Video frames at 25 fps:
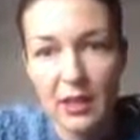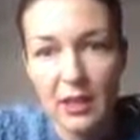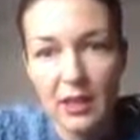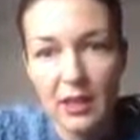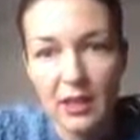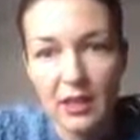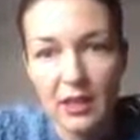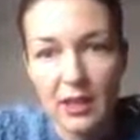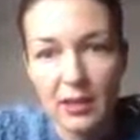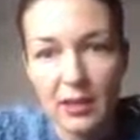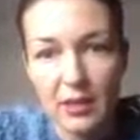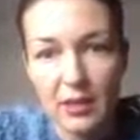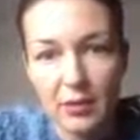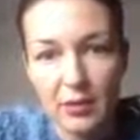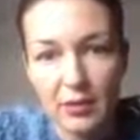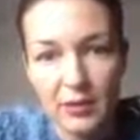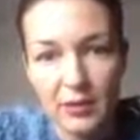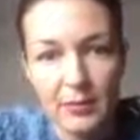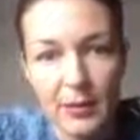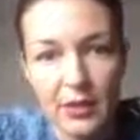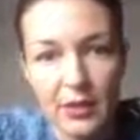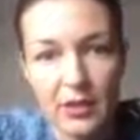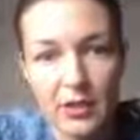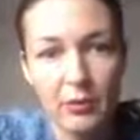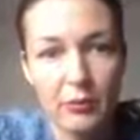you know especially
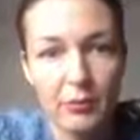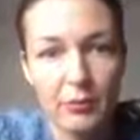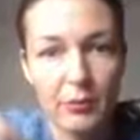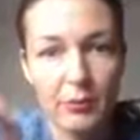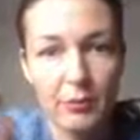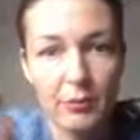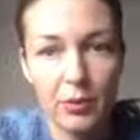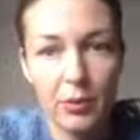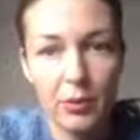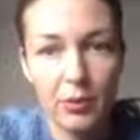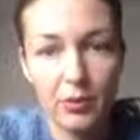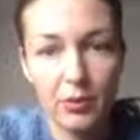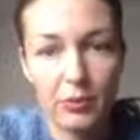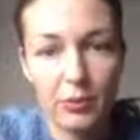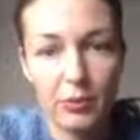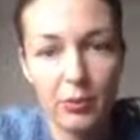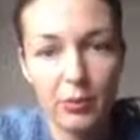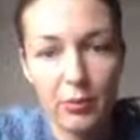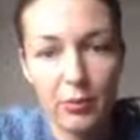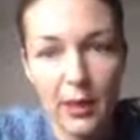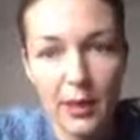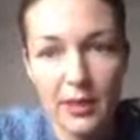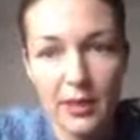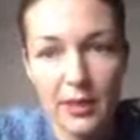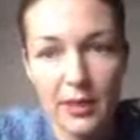the reputable
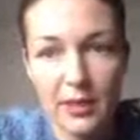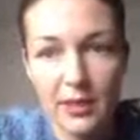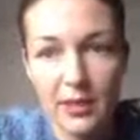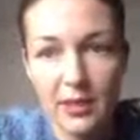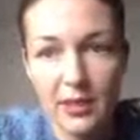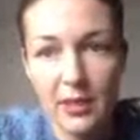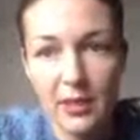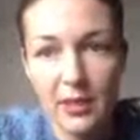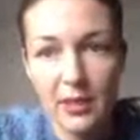ones